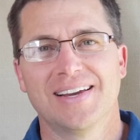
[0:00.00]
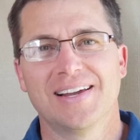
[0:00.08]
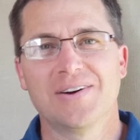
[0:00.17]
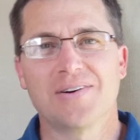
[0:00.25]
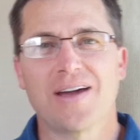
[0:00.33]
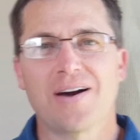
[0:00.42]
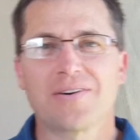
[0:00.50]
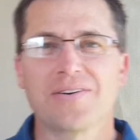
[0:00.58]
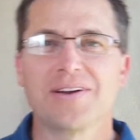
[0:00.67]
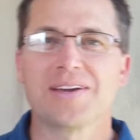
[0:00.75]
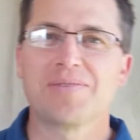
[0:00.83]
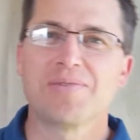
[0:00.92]
Hello, Cow
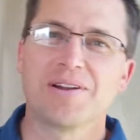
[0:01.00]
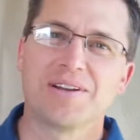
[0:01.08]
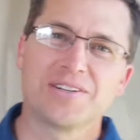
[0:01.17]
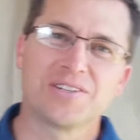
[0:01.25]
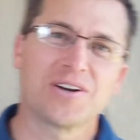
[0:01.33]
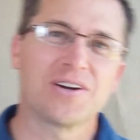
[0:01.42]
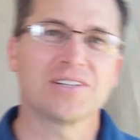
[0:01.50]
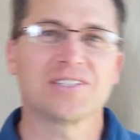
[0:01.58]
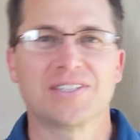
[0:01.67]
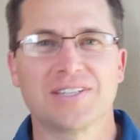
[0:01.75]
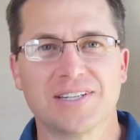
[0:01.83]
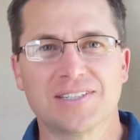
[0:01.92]
Creek Community
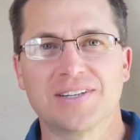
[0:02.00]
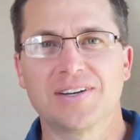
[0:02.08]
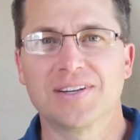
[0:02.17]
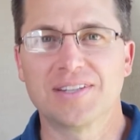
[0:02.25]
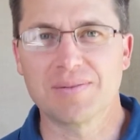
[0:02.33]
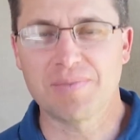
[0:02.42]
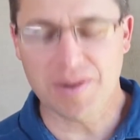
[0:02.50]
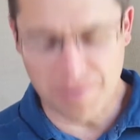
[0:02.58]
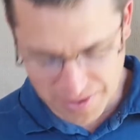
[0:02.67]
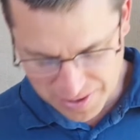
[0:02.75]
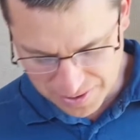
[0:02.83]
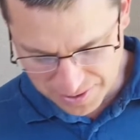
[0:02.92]
Church. It's good to be
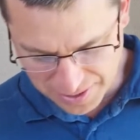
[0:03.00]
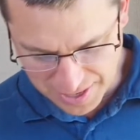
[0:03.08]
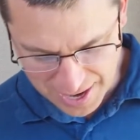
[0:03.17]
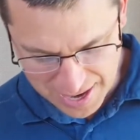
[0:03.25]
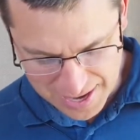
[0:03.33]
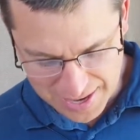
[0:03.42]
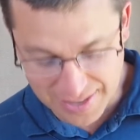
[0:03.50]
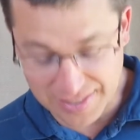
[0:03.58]
with you today.